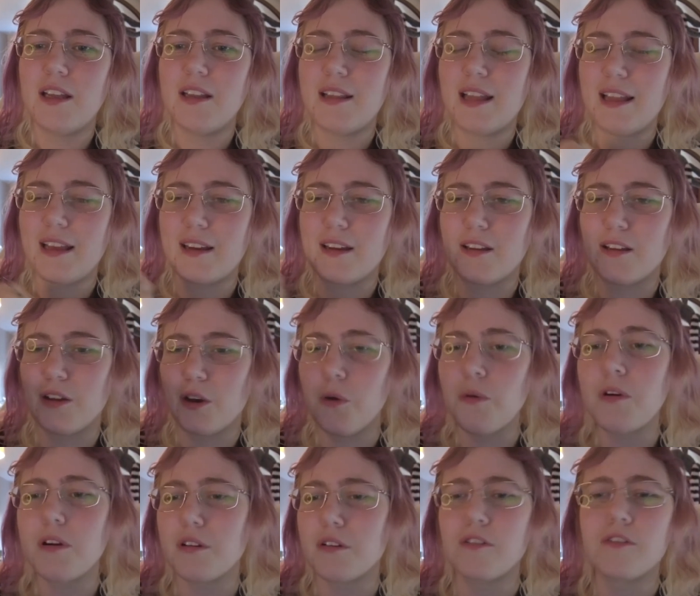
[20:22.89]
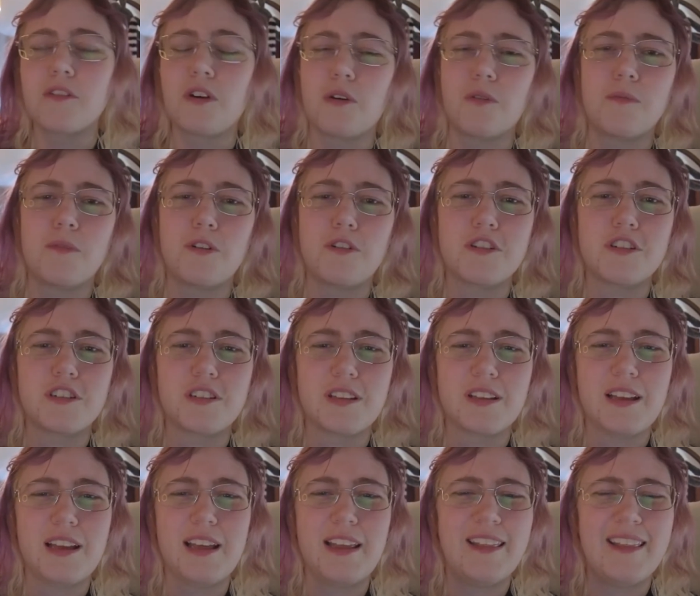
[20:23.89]
like, Logan so much
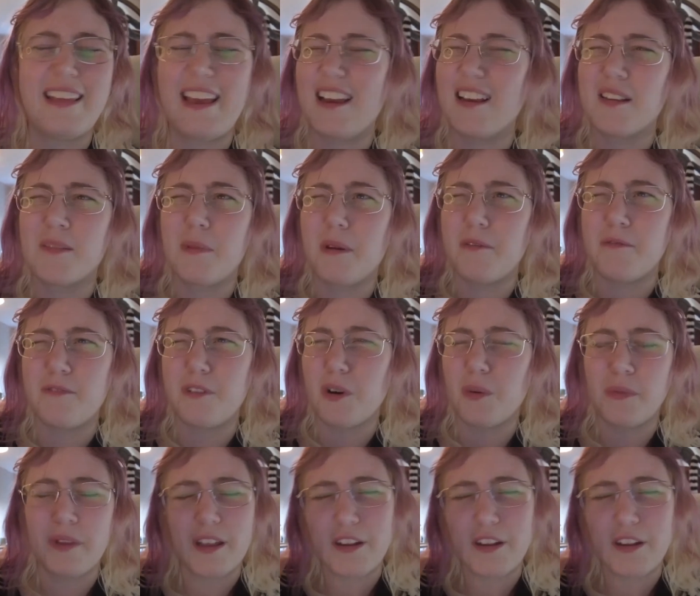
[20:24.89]
in the X-Men films.